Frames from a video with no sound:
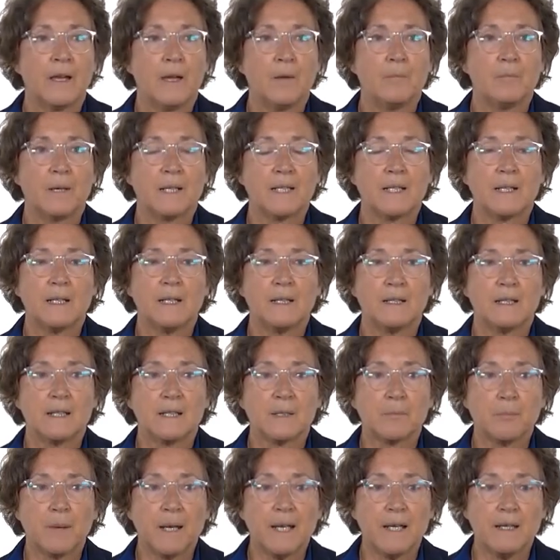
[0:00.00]
But in
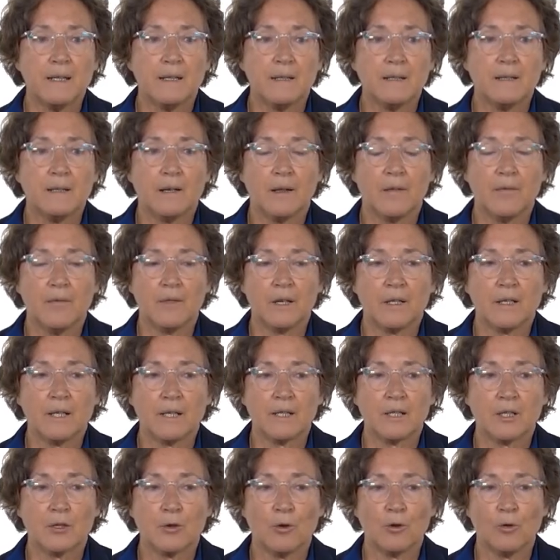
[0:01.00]
Spain, there
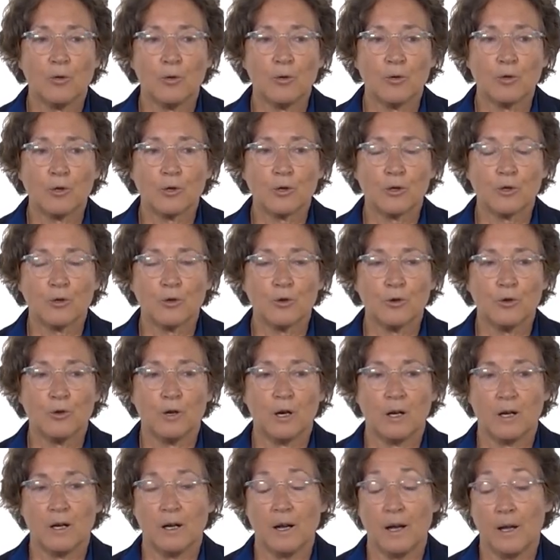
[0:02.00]
is also
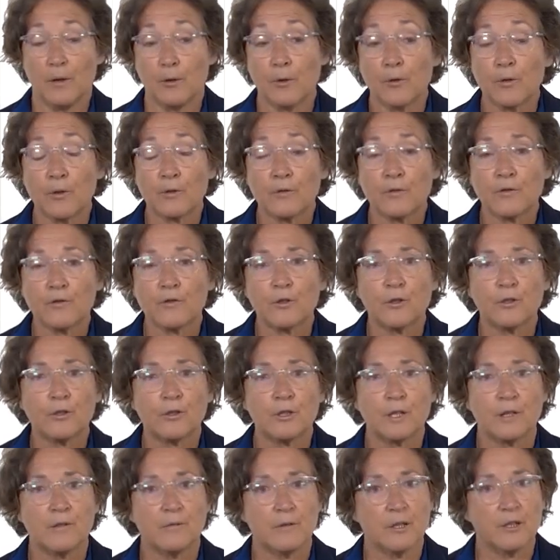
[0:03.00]
another
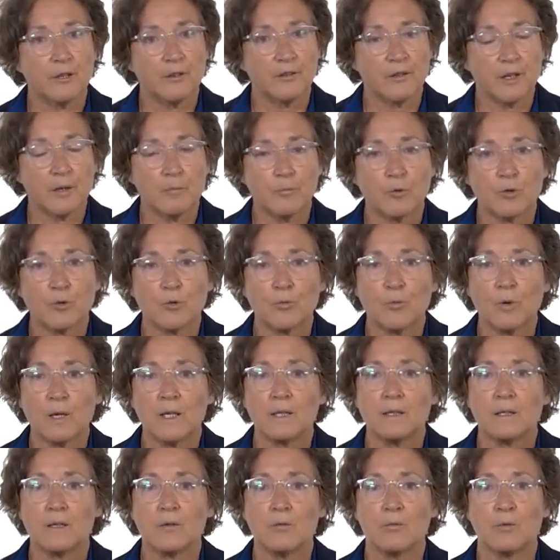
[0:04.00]
fraud, a very famous
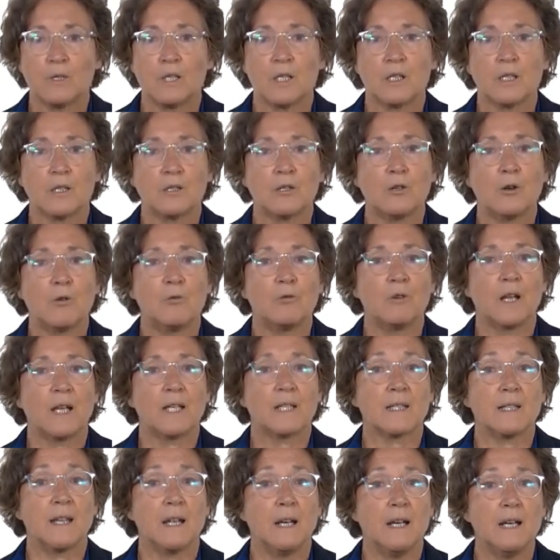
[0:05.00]
one, which is known
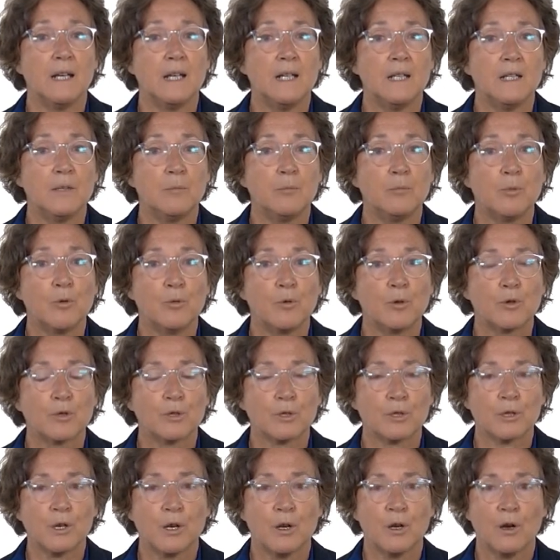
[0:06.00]
as the lead
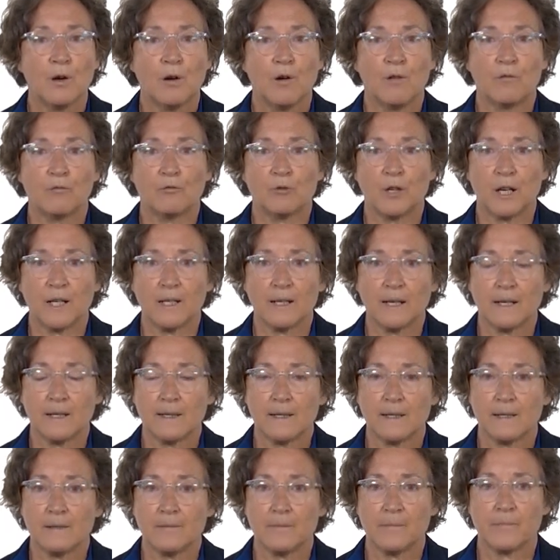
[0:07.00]
books of
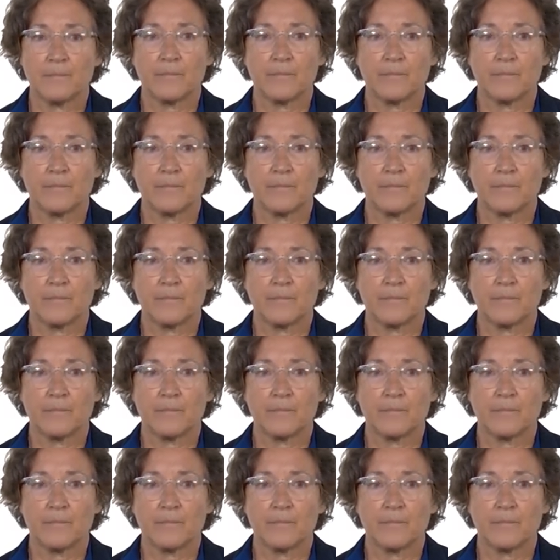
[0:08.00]
Granada,